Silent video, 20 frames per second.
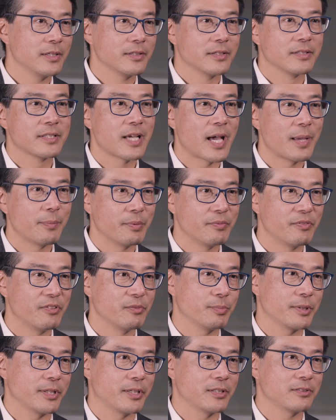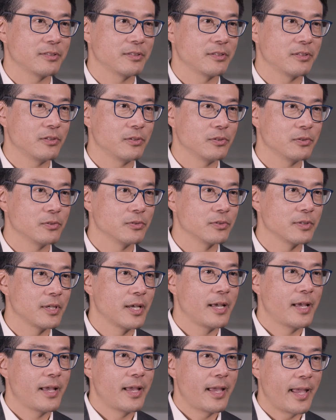the type of implant to use,
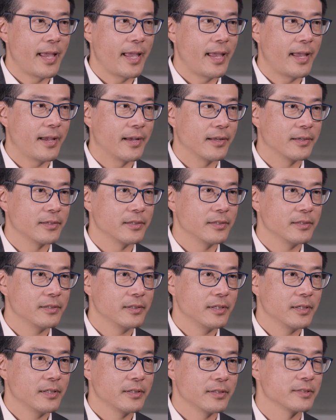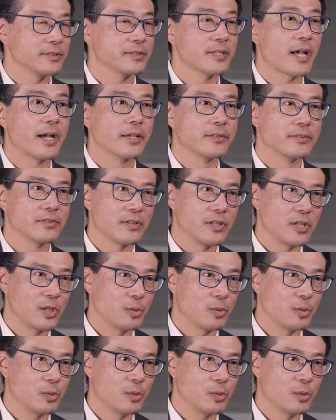and the size of the